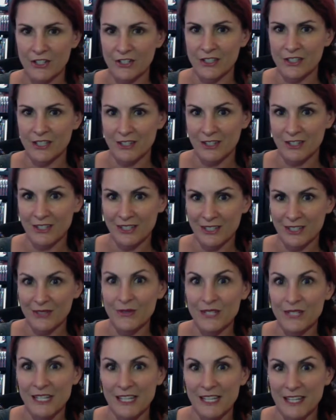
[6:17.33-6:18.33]
that are
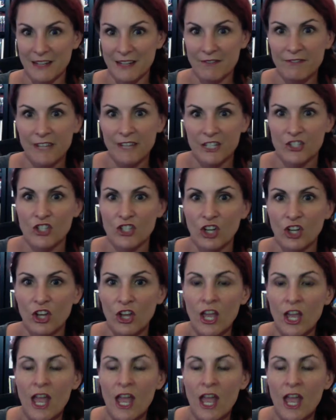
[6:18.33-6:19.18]
unique and fictional.